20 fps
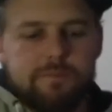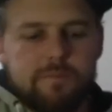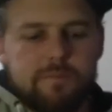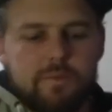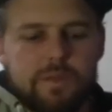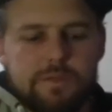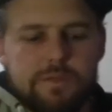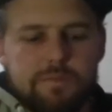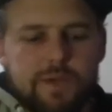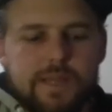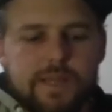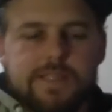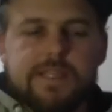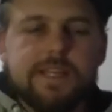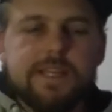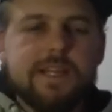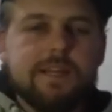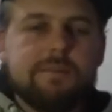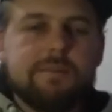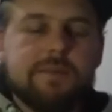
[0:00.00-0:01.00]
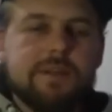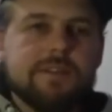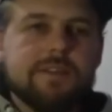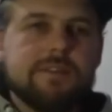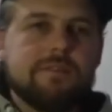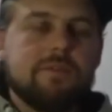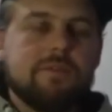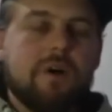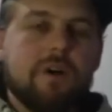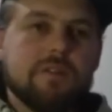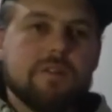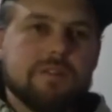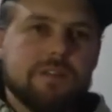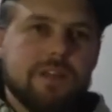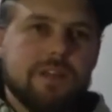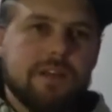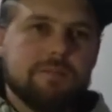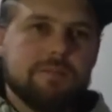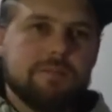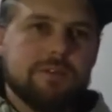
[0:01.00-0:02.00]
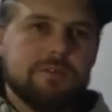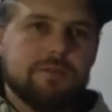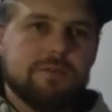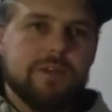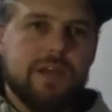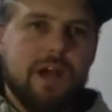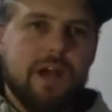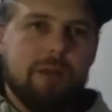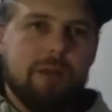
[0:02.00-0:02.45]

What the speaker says: basically means you alternate between up